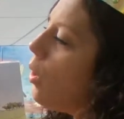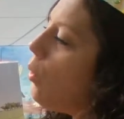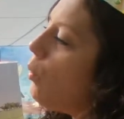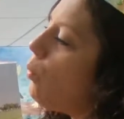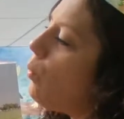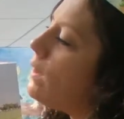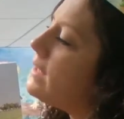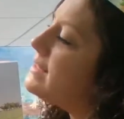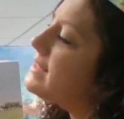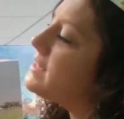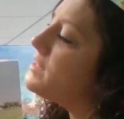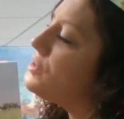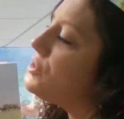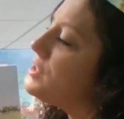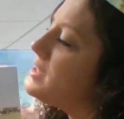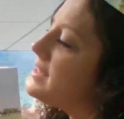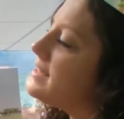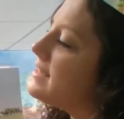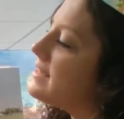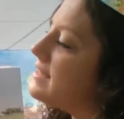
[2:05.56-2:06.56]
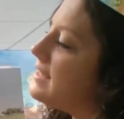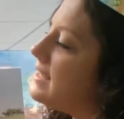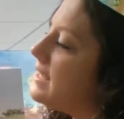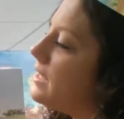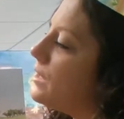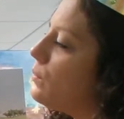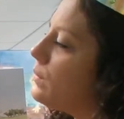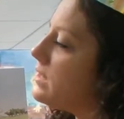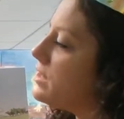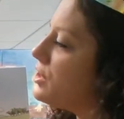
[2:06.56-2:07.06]
What does she
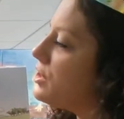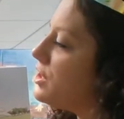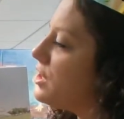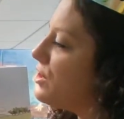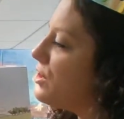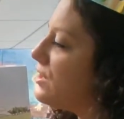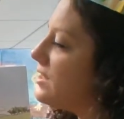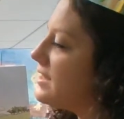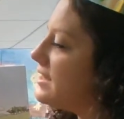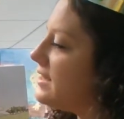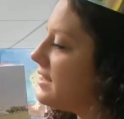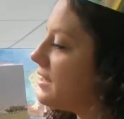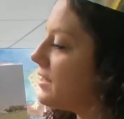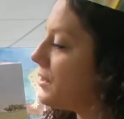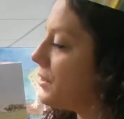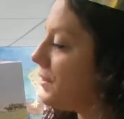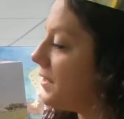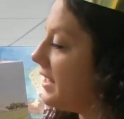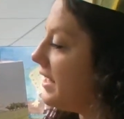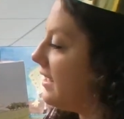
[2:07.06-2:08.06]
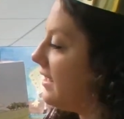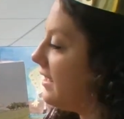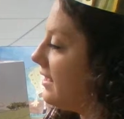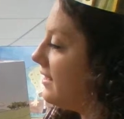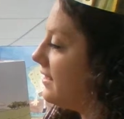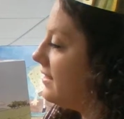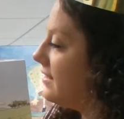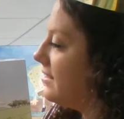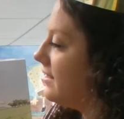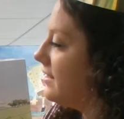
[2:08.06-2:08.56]
see when she looks in the creek?
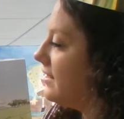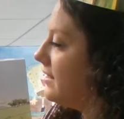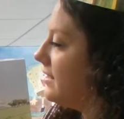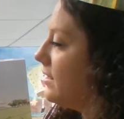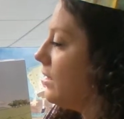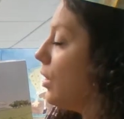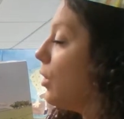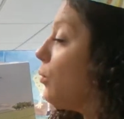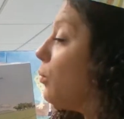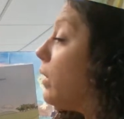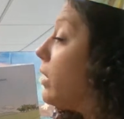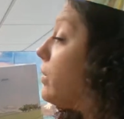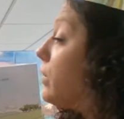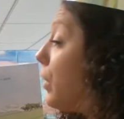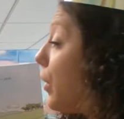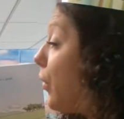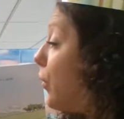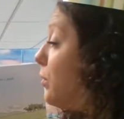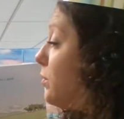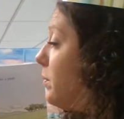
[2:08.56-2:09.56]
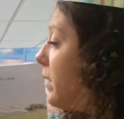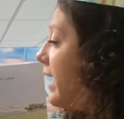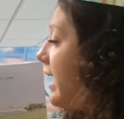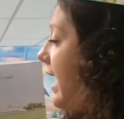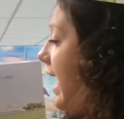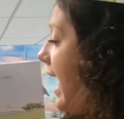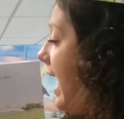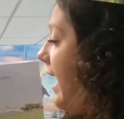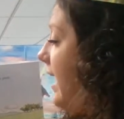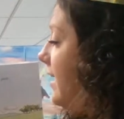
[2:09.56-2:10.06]
Well, hold my
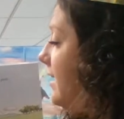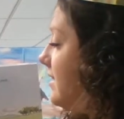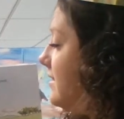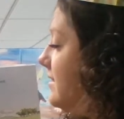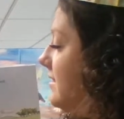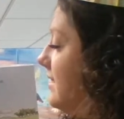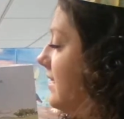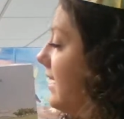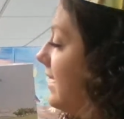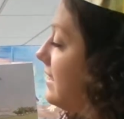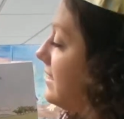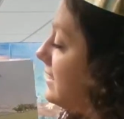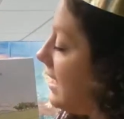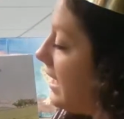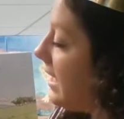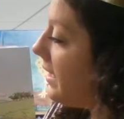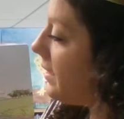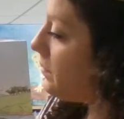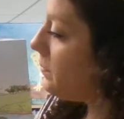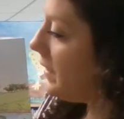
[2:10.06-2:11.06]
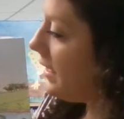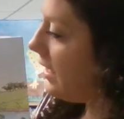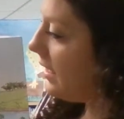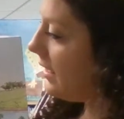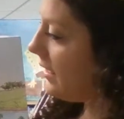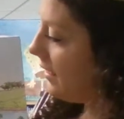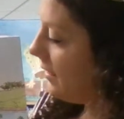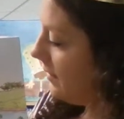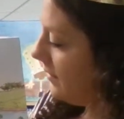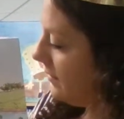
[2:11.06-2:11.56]
hand and take a
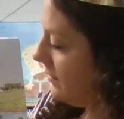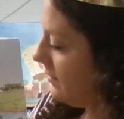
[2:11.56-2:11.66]
peek.